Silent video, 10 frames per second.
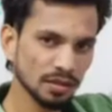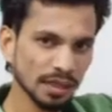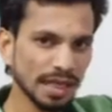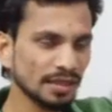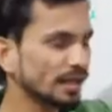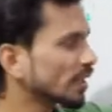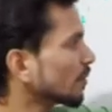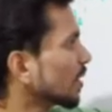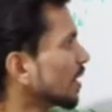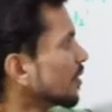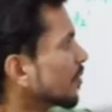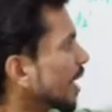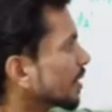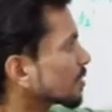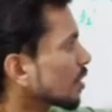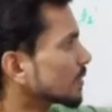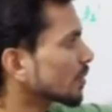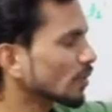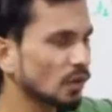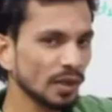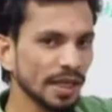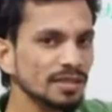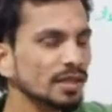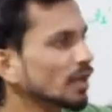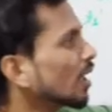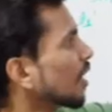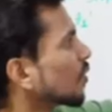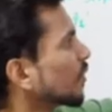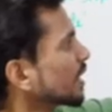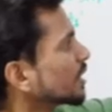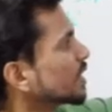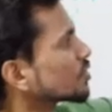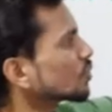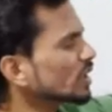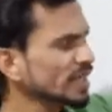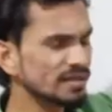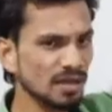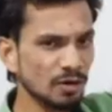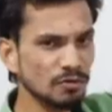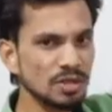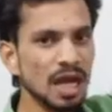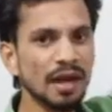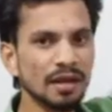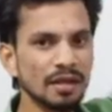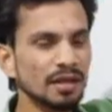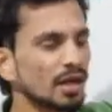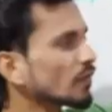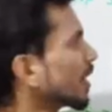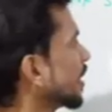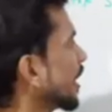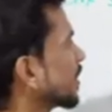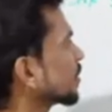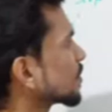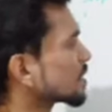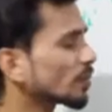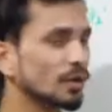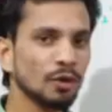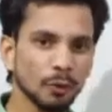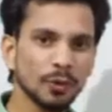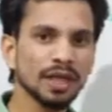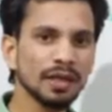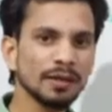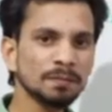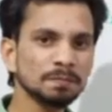alternatively by this observer O dash, when these two tick sounds are heard by another observer O here,